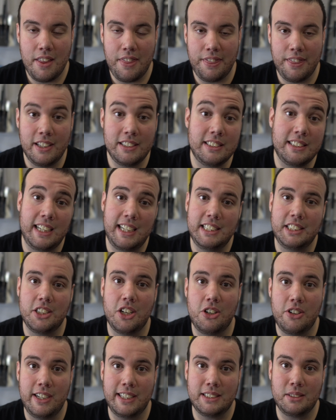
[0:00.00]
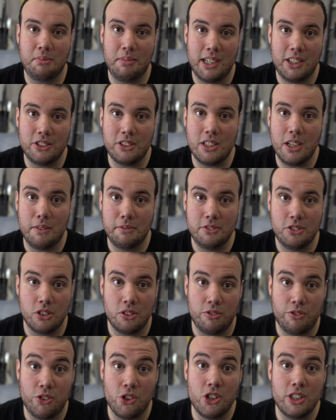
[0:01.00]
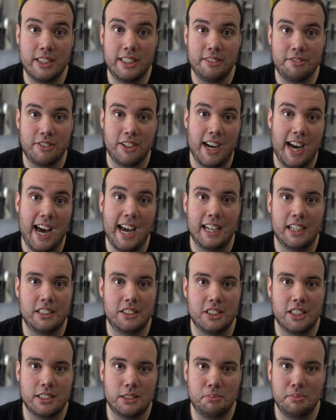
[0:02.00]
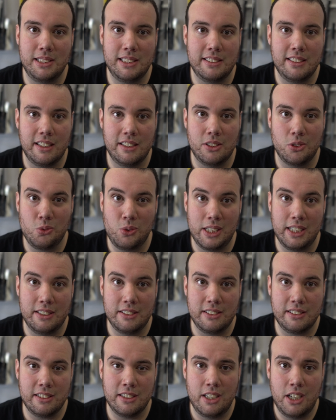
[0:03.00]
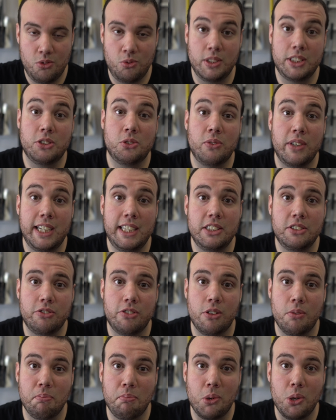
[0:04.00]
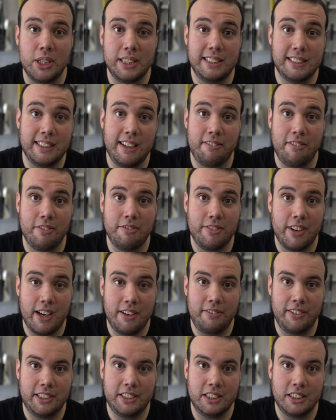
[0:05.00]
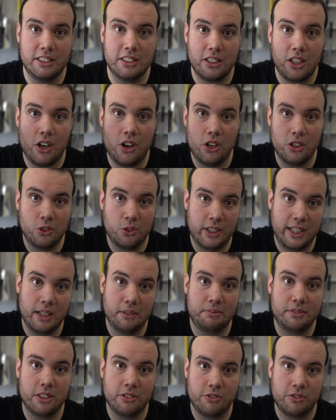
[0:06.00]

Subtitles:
This HRX model comes with 4 different height adjustments on the wheels, which range from 0.75 inches all the way up to